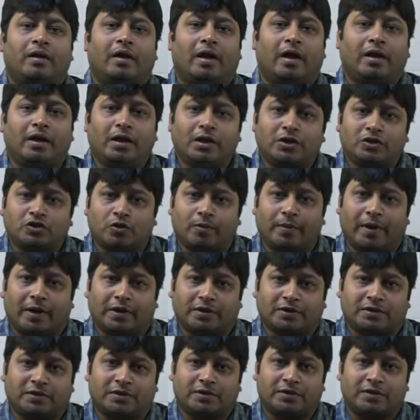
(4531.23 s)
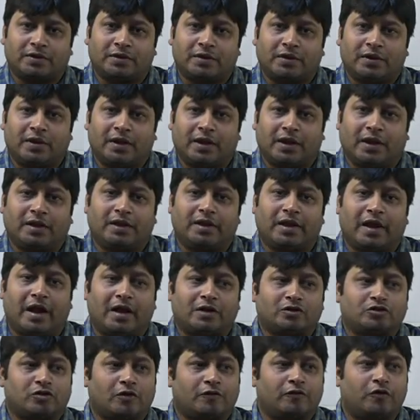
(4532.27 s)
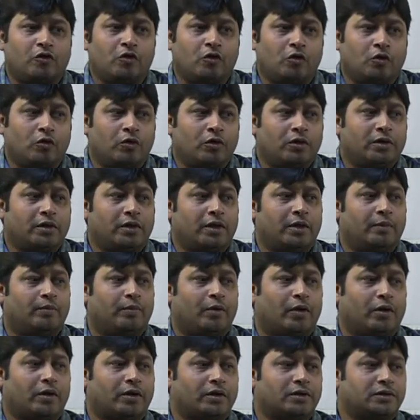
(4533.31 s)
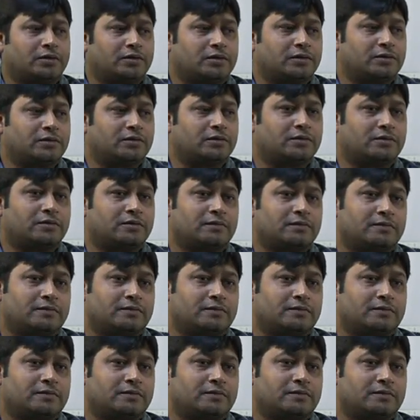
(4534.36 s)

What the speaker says: An instruments in the hands of who? The politicians.